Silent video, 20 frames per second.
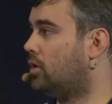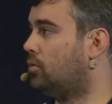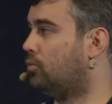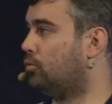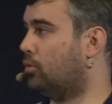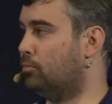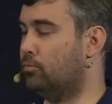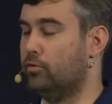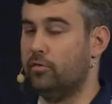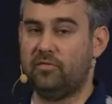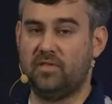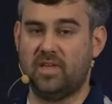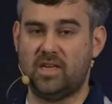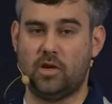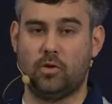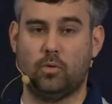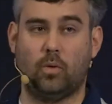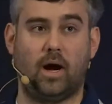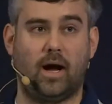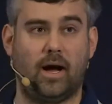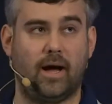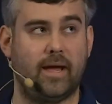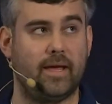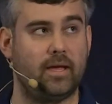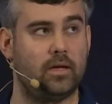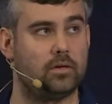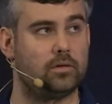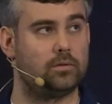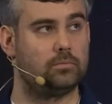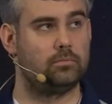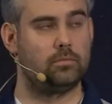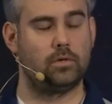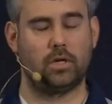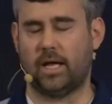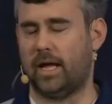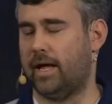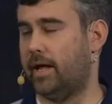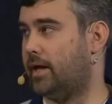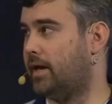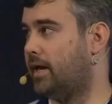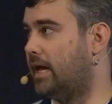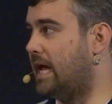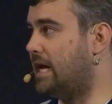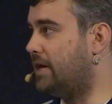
remove the UI. And